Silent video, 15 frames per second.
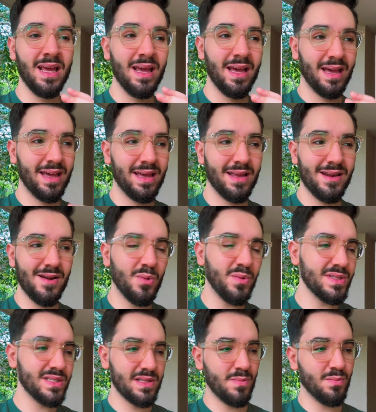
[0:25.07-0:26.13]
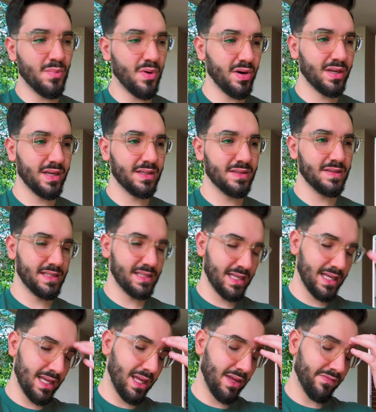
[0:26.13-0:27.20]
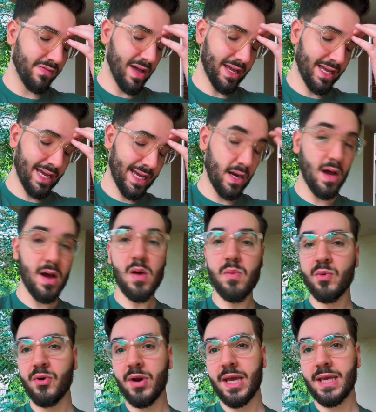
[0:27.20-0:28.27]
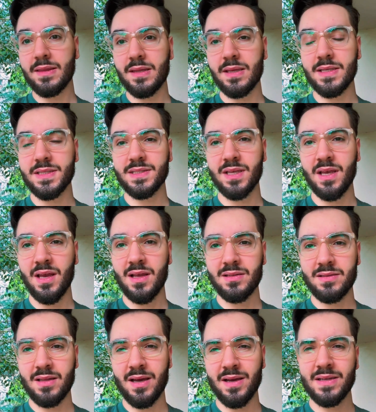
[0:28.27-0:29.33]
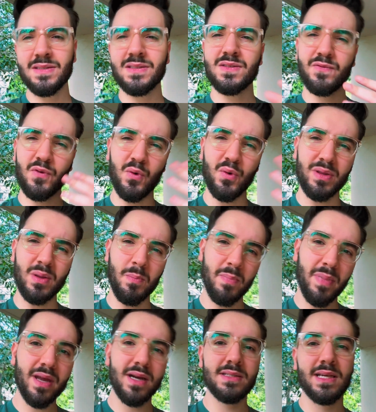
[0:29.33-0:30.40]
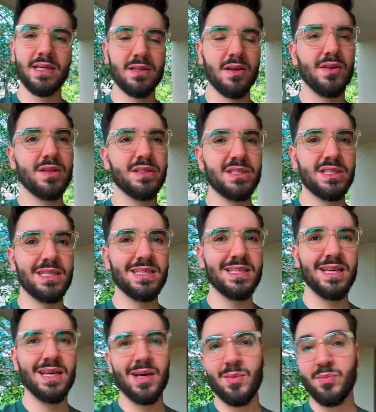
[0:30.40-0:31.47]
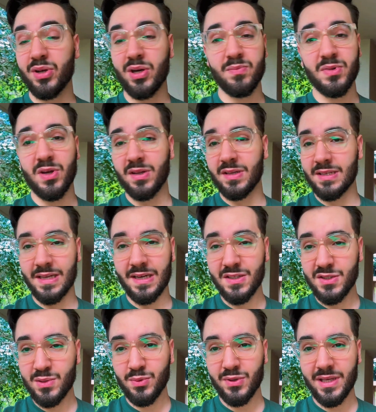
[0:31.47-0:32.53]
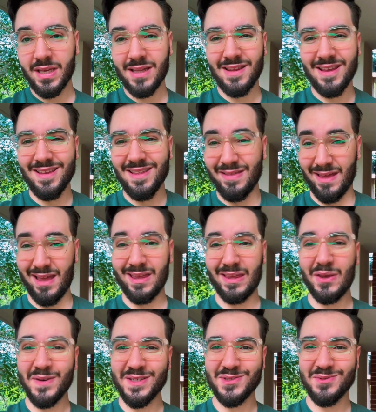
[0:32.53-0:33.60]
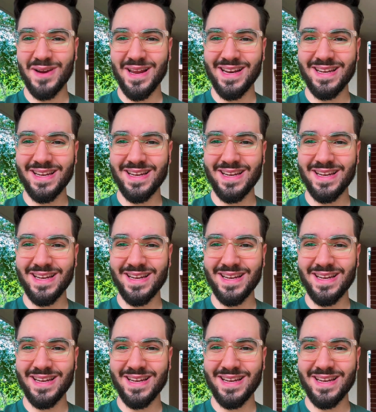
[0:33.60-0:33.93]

And I was in the market to see if I can upgrade this line for the better technology, but I'm not eligible yet. Thank you, Australian